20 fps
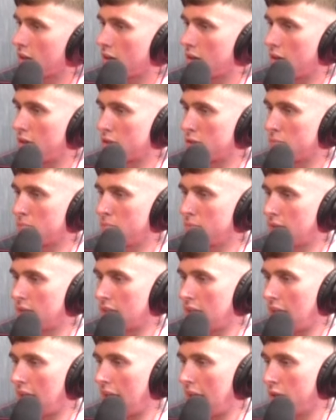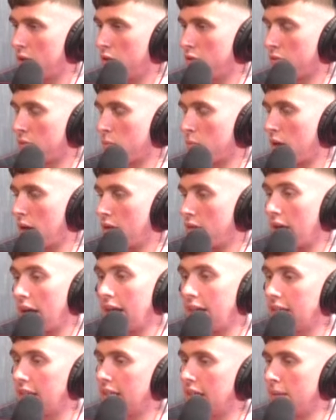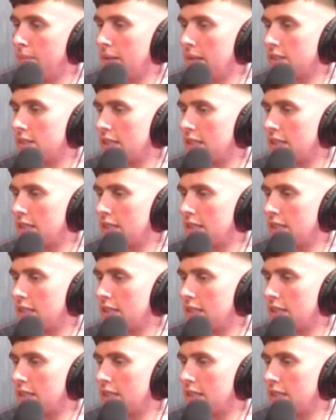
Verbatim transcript: Because I knew from a writer, I need A, B,